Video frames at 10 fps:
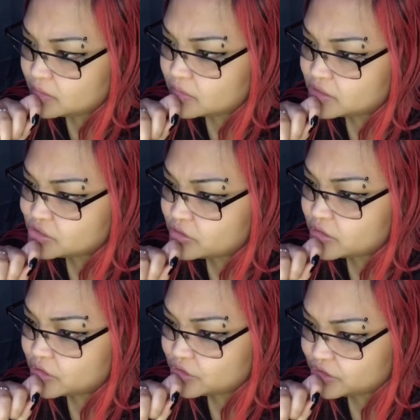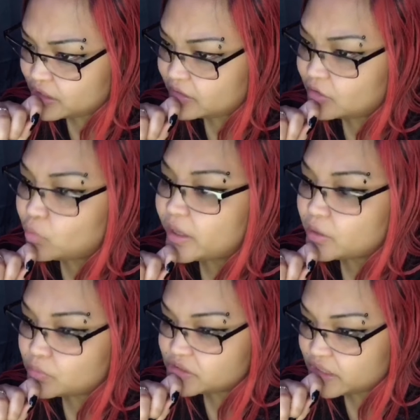they started understanding why I
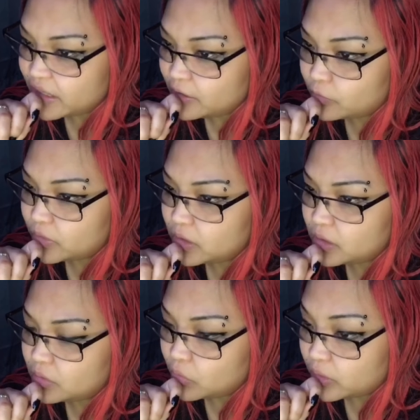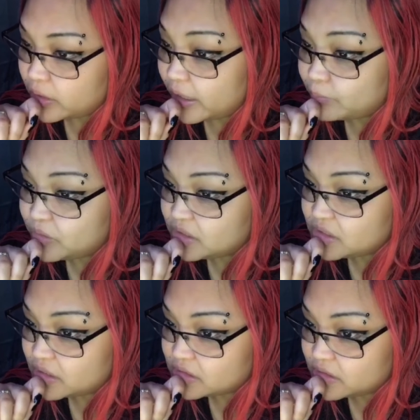was angry or had
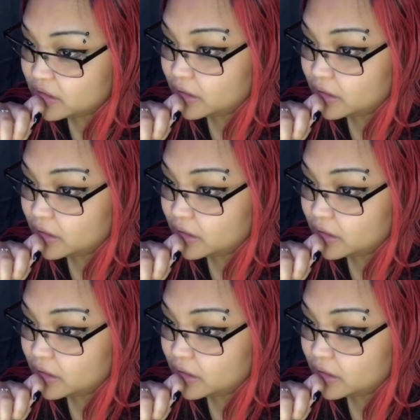PTSD,